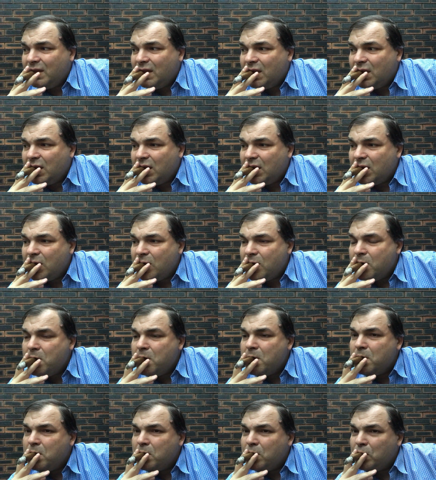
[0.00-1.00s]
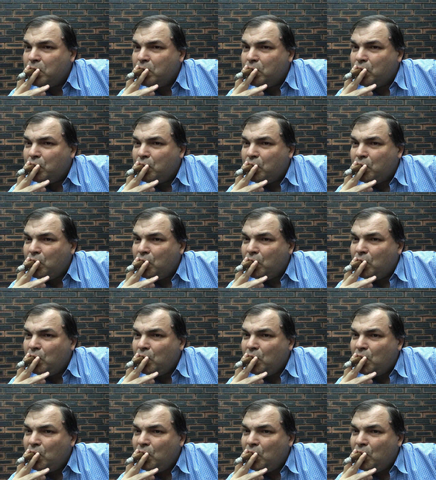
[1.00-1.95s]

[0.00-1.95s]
(silence)